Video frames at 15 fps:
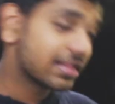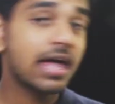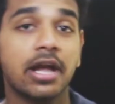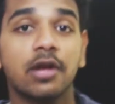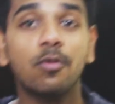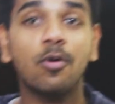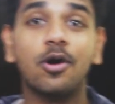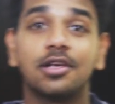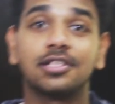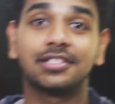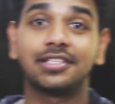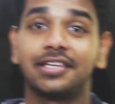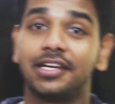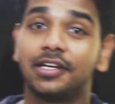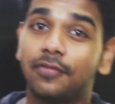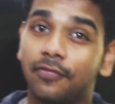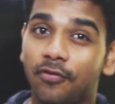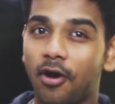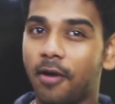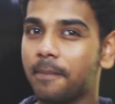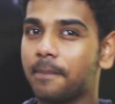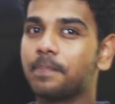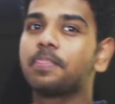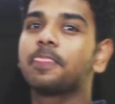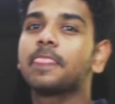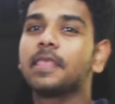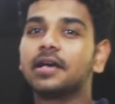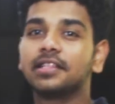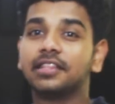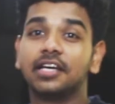that was it from
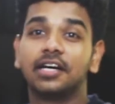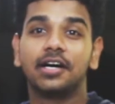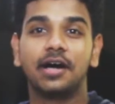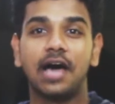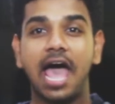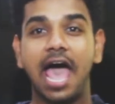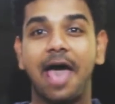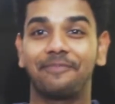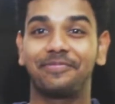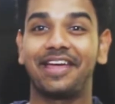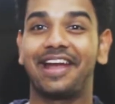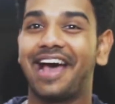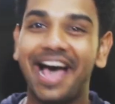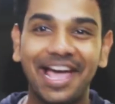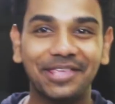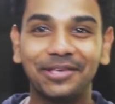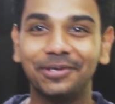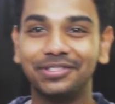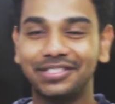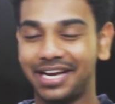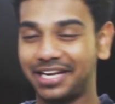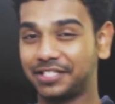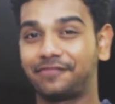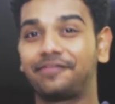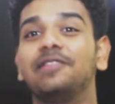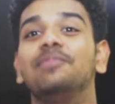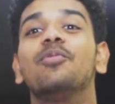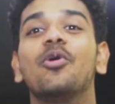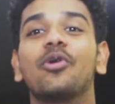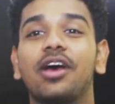the app that I use, that is
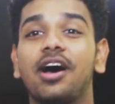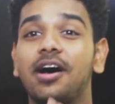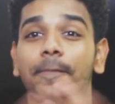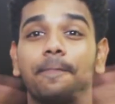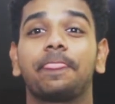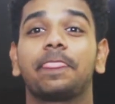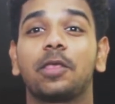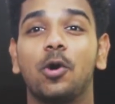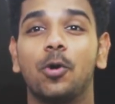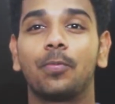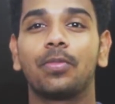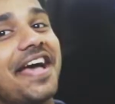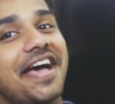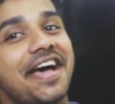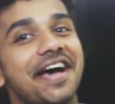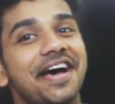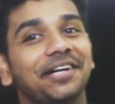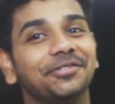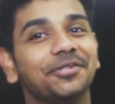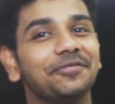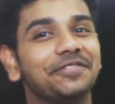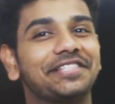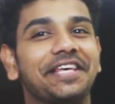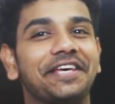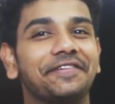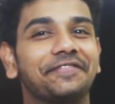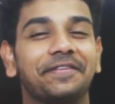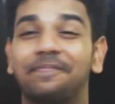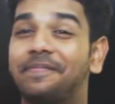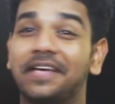Filmora Go. Don't we
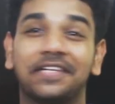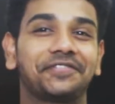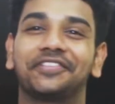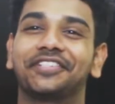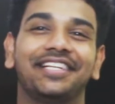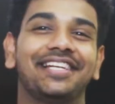save the best for the